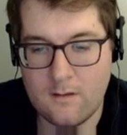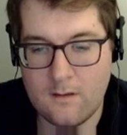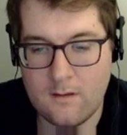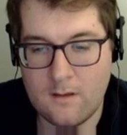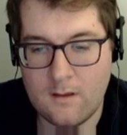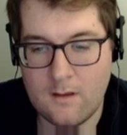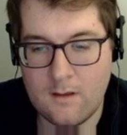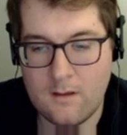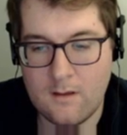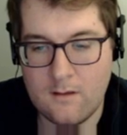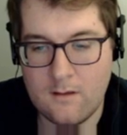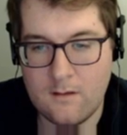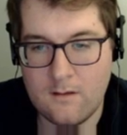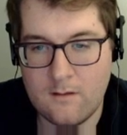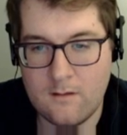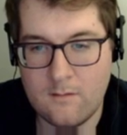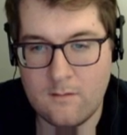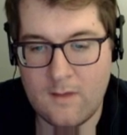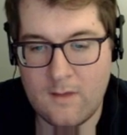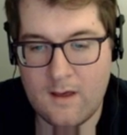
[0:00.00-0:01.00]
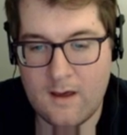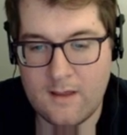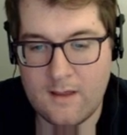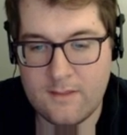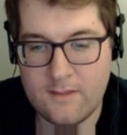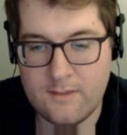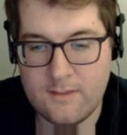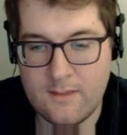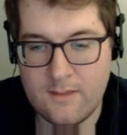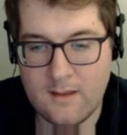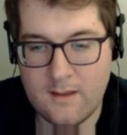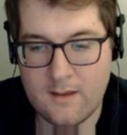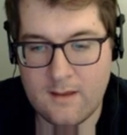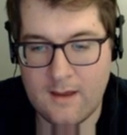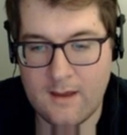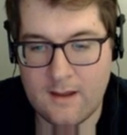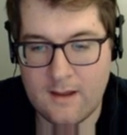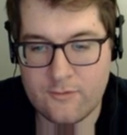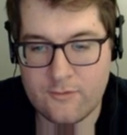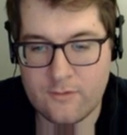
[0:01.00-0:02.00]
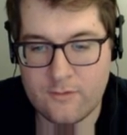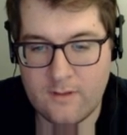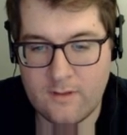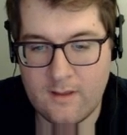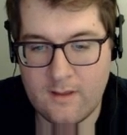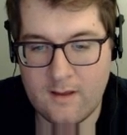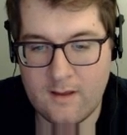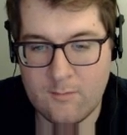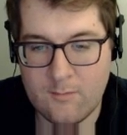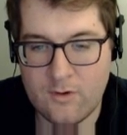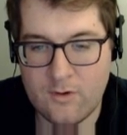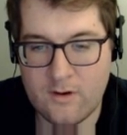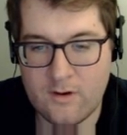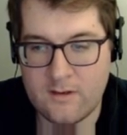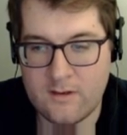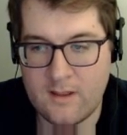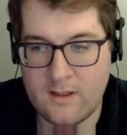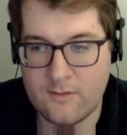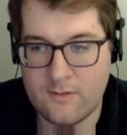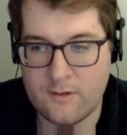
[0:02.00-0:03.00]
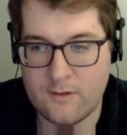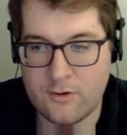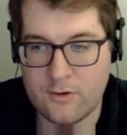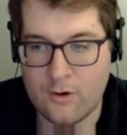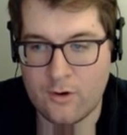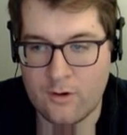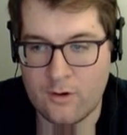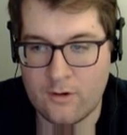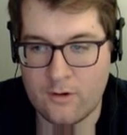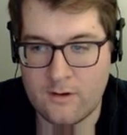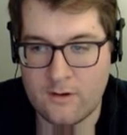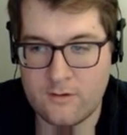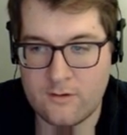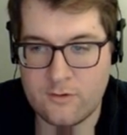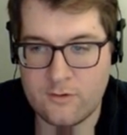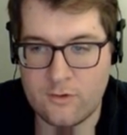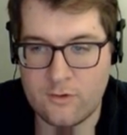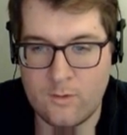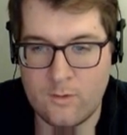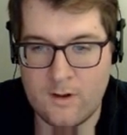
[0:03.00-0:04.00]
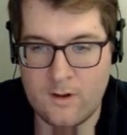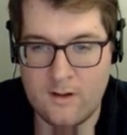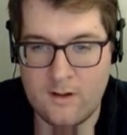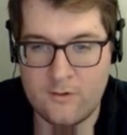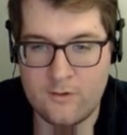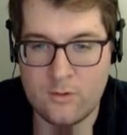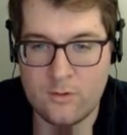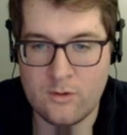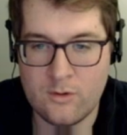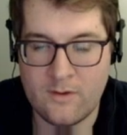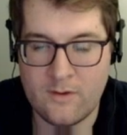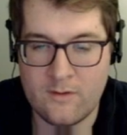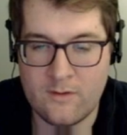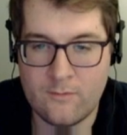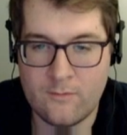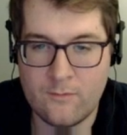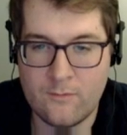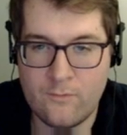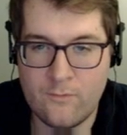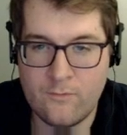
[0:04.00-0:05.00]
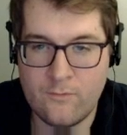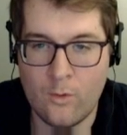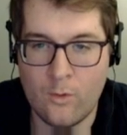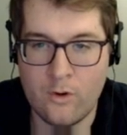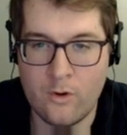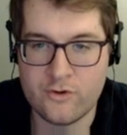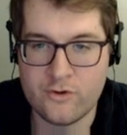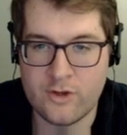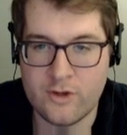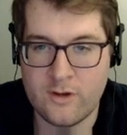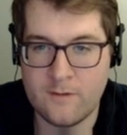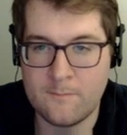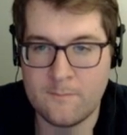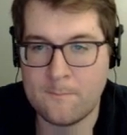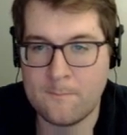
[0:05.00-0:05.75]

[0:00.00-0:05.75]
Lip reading: I think actually I'm going to take the turn to do a little bit of forging.